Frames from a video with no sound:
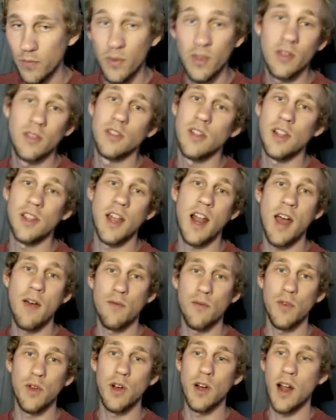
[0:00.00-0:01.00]
It's not that I haven't
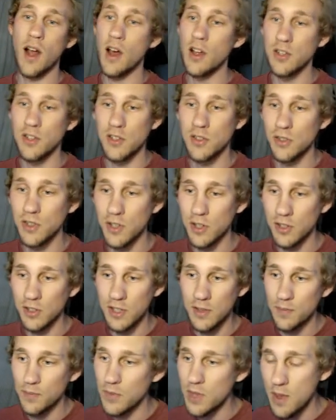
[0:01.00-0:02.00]
figured out, I just
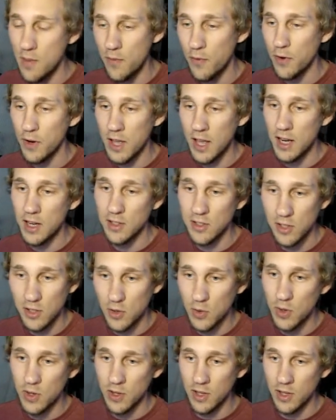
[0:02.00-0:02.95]
literally keep forgetting to do it,